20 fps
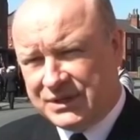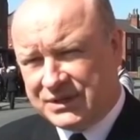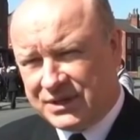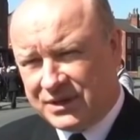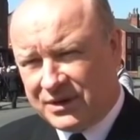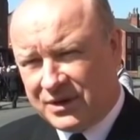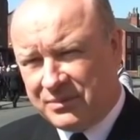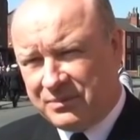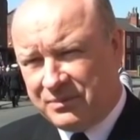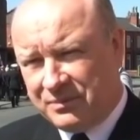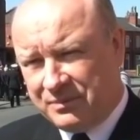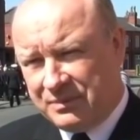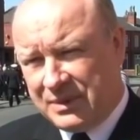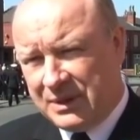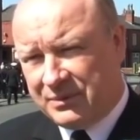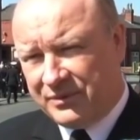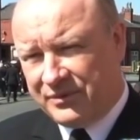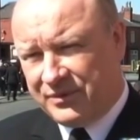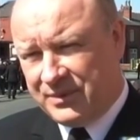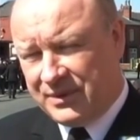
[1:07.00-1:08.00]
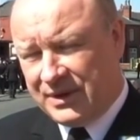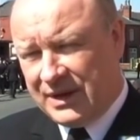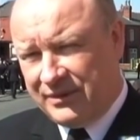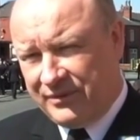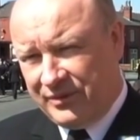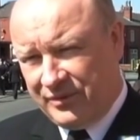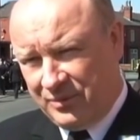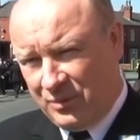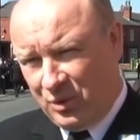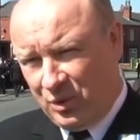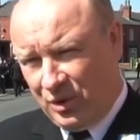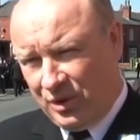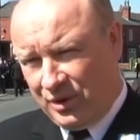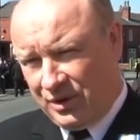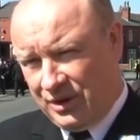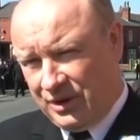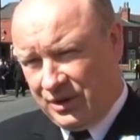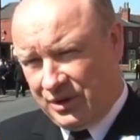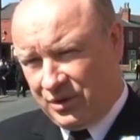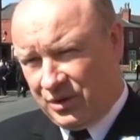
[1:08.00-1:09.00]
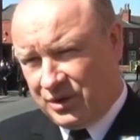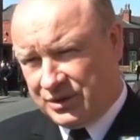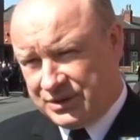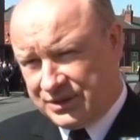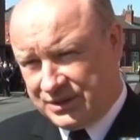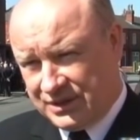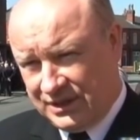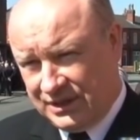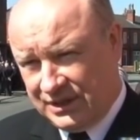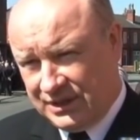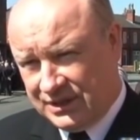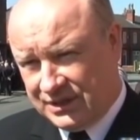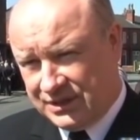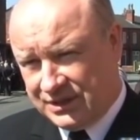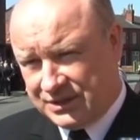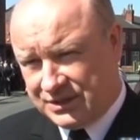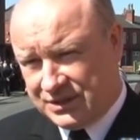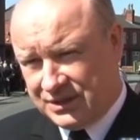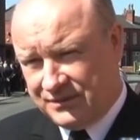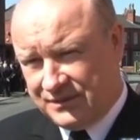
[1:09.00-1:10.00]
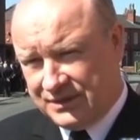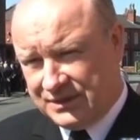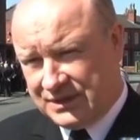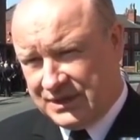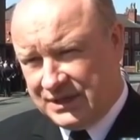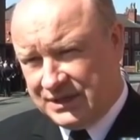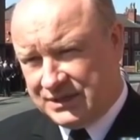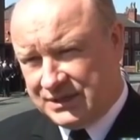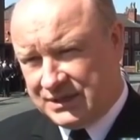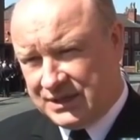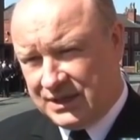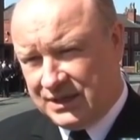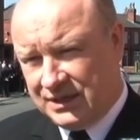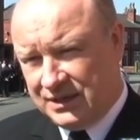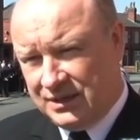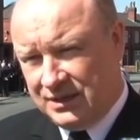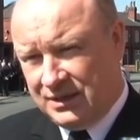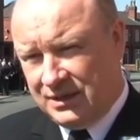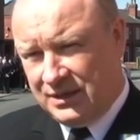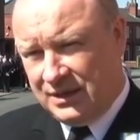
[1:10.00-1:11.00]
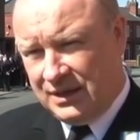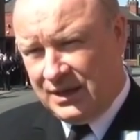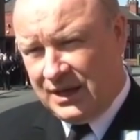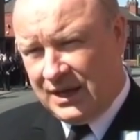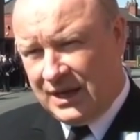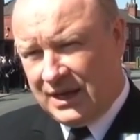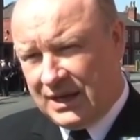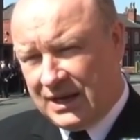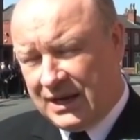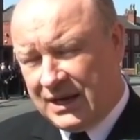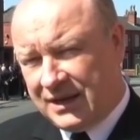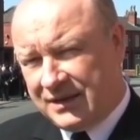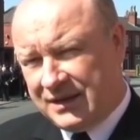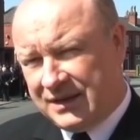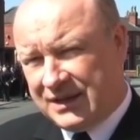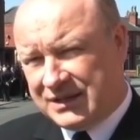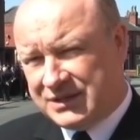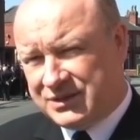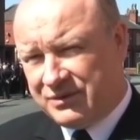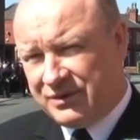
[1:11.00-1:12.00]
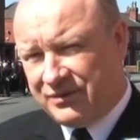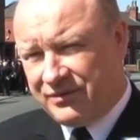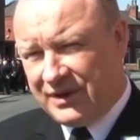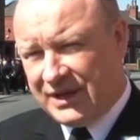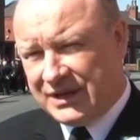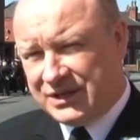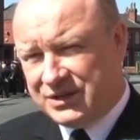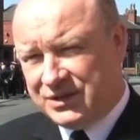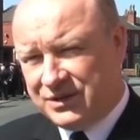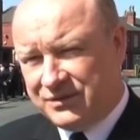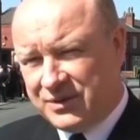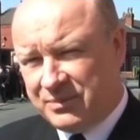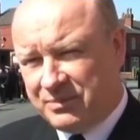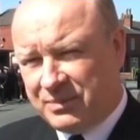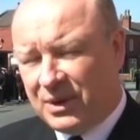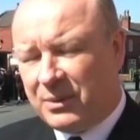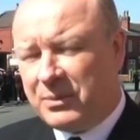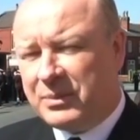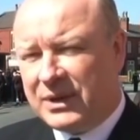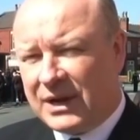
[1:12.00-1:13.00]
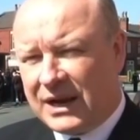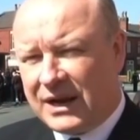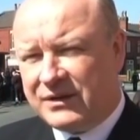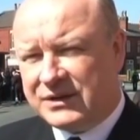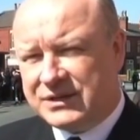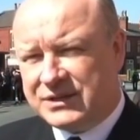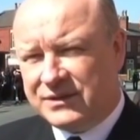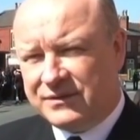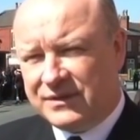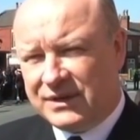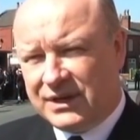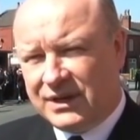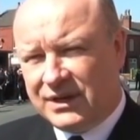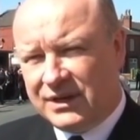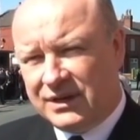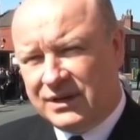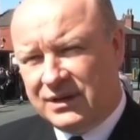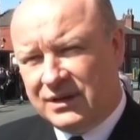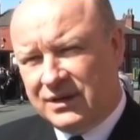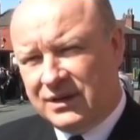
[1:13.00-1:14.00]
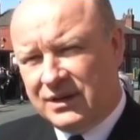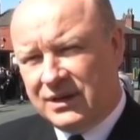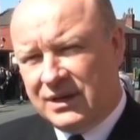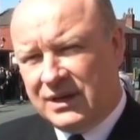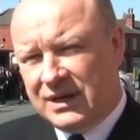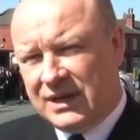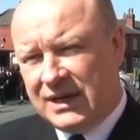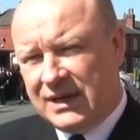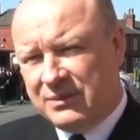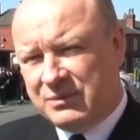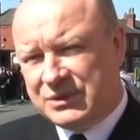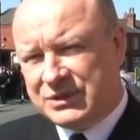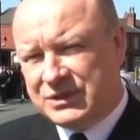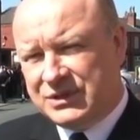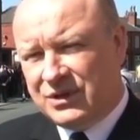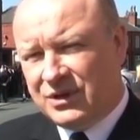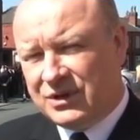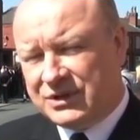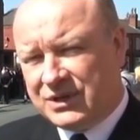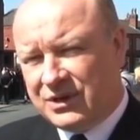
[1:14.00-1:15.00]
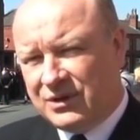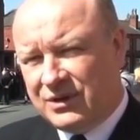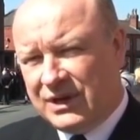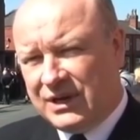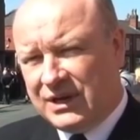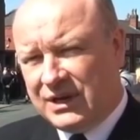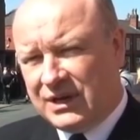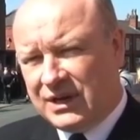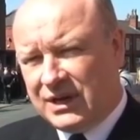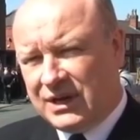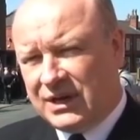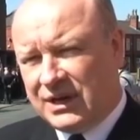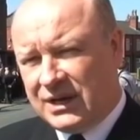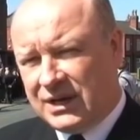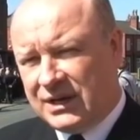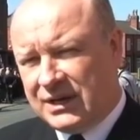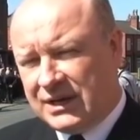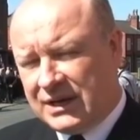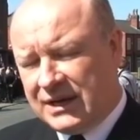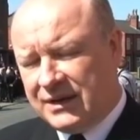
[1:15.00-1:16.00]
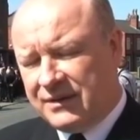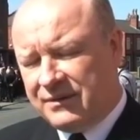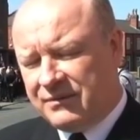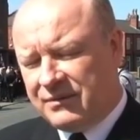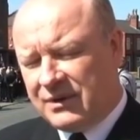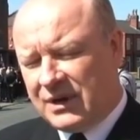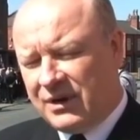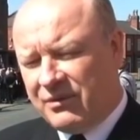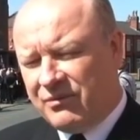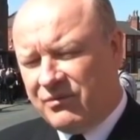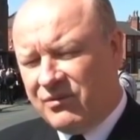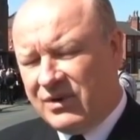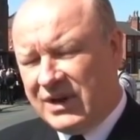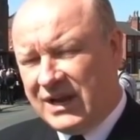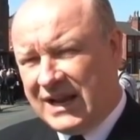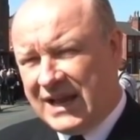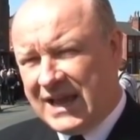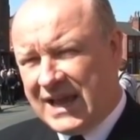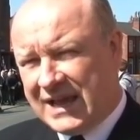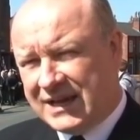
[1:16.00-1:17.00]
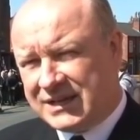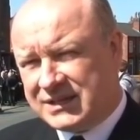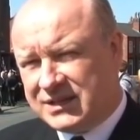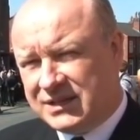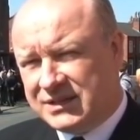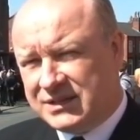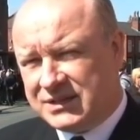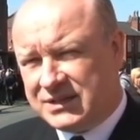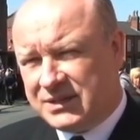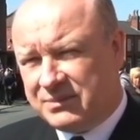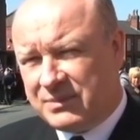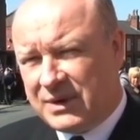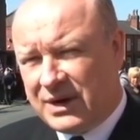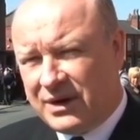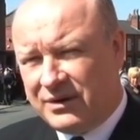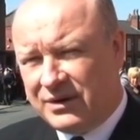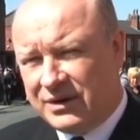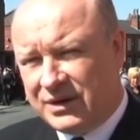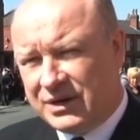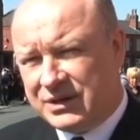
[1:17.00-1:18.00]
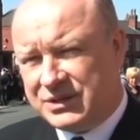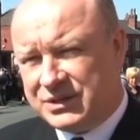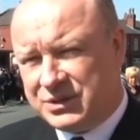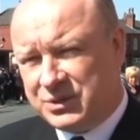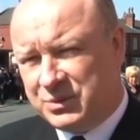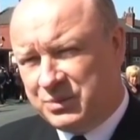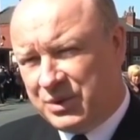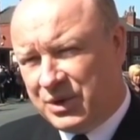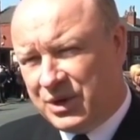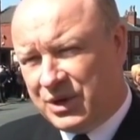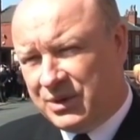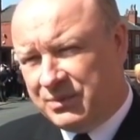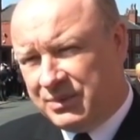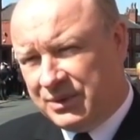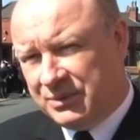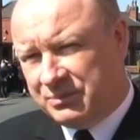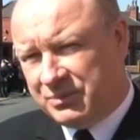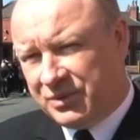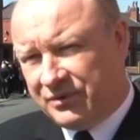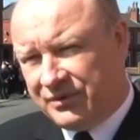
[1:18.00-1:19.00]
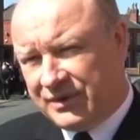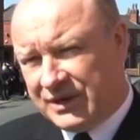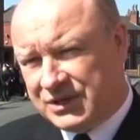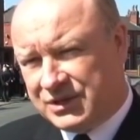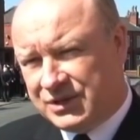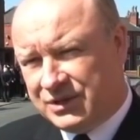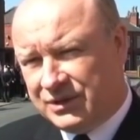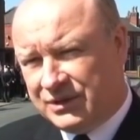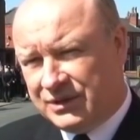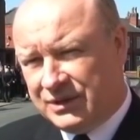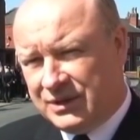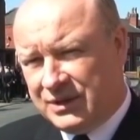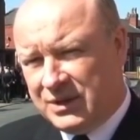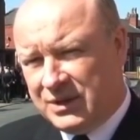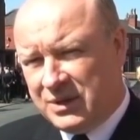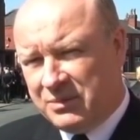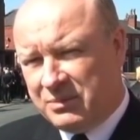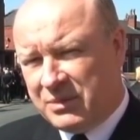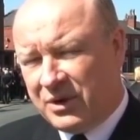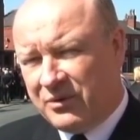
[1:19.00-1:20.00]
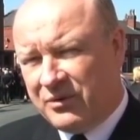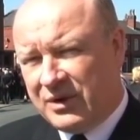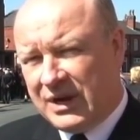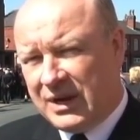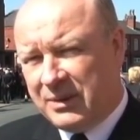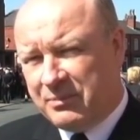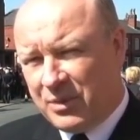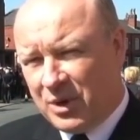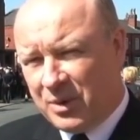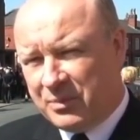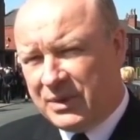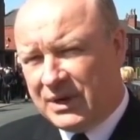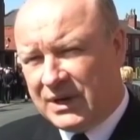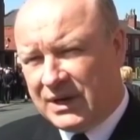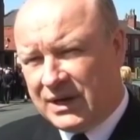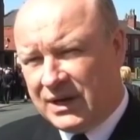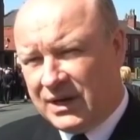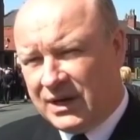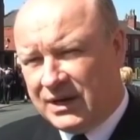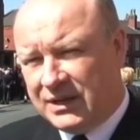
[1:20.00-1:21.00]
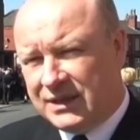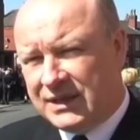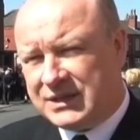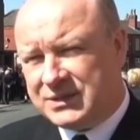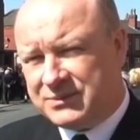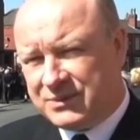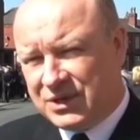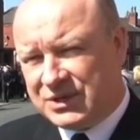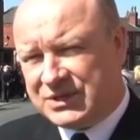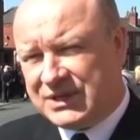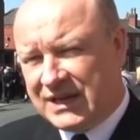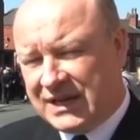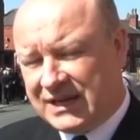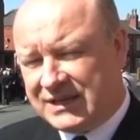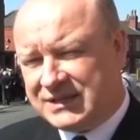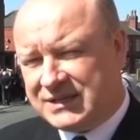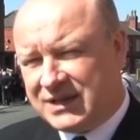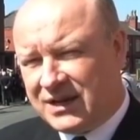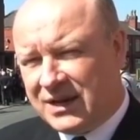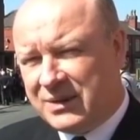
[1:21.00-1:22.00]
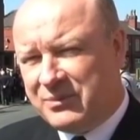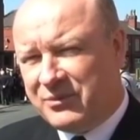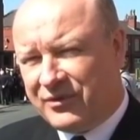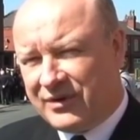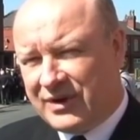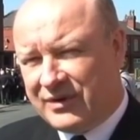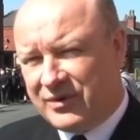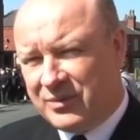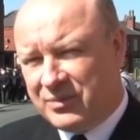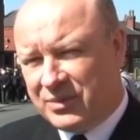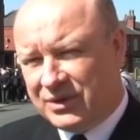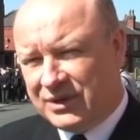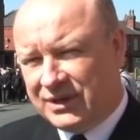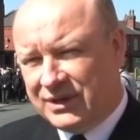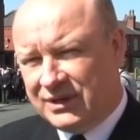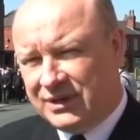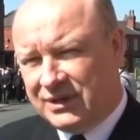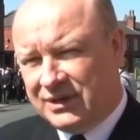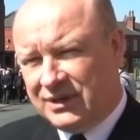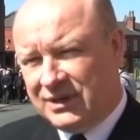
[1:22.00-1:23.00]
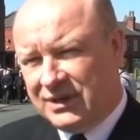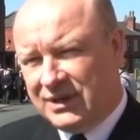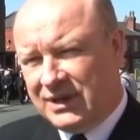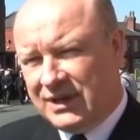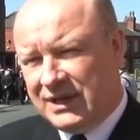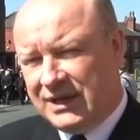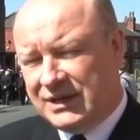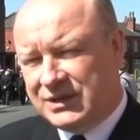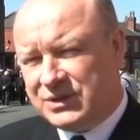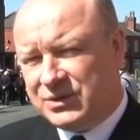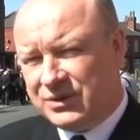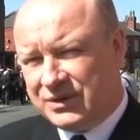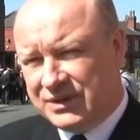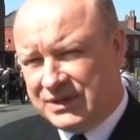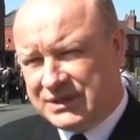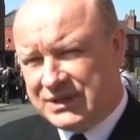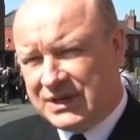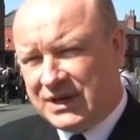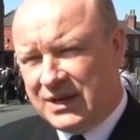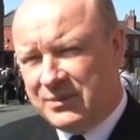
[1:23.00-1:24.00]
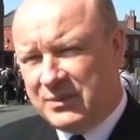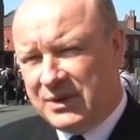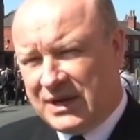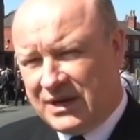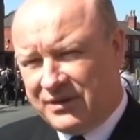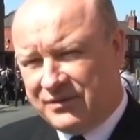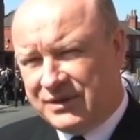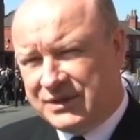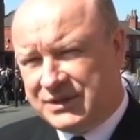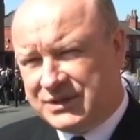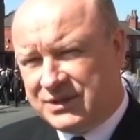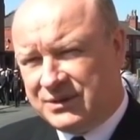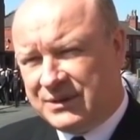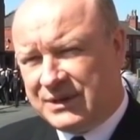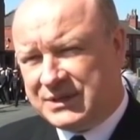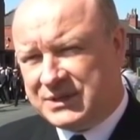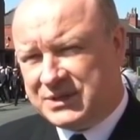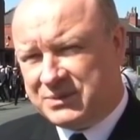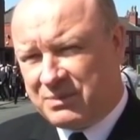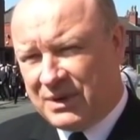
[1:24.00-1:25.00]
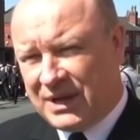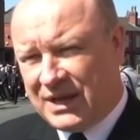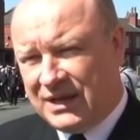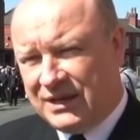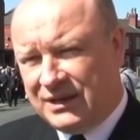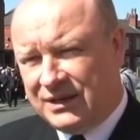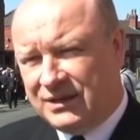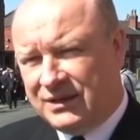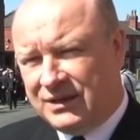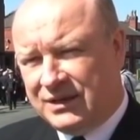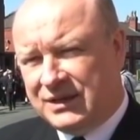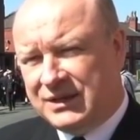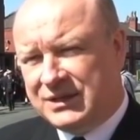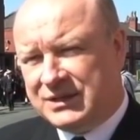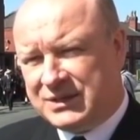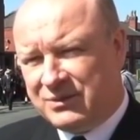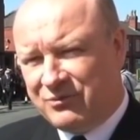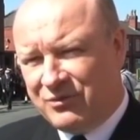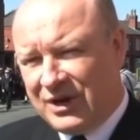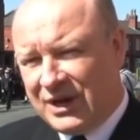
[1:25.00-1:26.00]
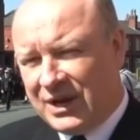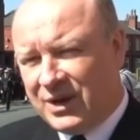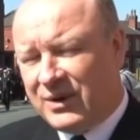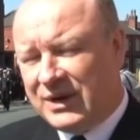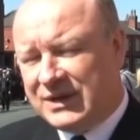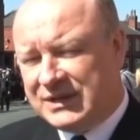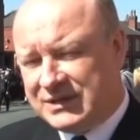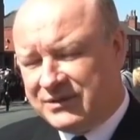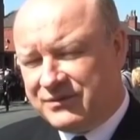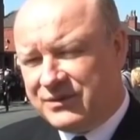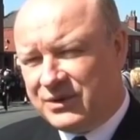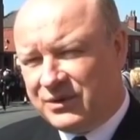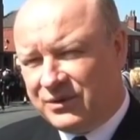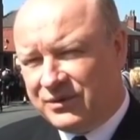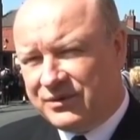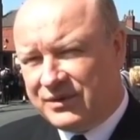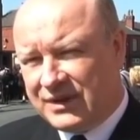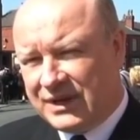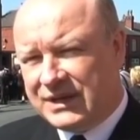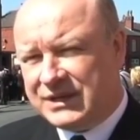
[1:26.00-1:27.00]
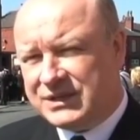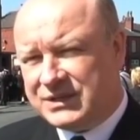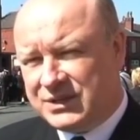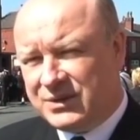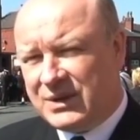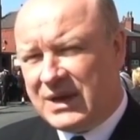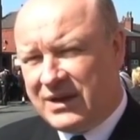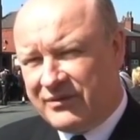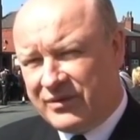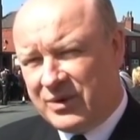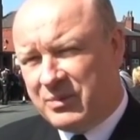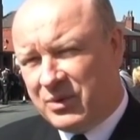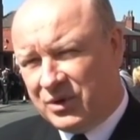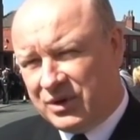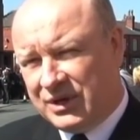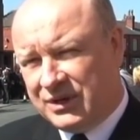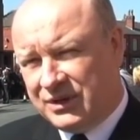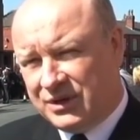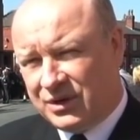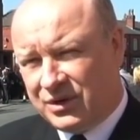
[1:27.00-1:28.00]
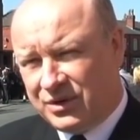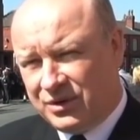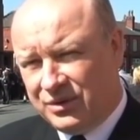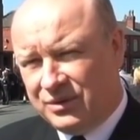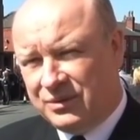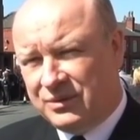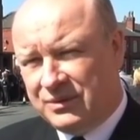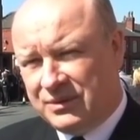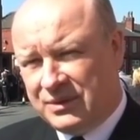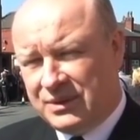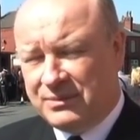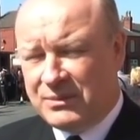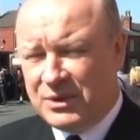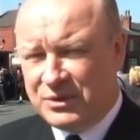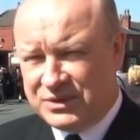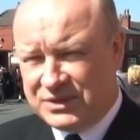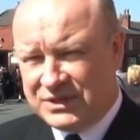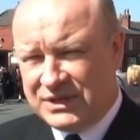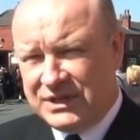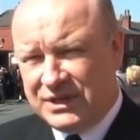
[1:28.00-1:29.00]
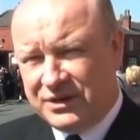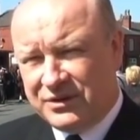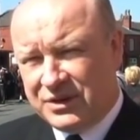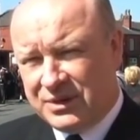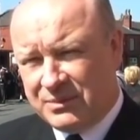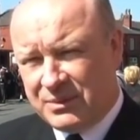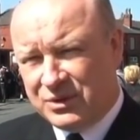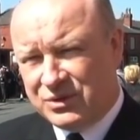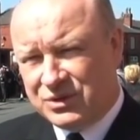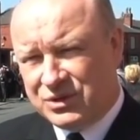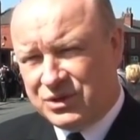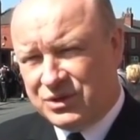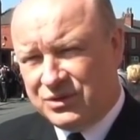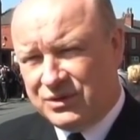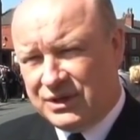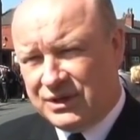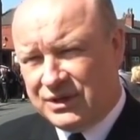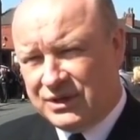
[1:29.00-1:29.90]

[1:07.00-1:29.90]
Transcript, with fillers: so there are people from the Navy from all across the, uh, the service here today. Uh, and I think that's a reflection of the popularity of the guy. He was not only a, a, a, a really excellent submariner, a superb professional, but a really popular guy, and that's because he had time for everybody. He took the time and effort to explain some really quite difficult things to everybody in the crew, the most senior and the most junior.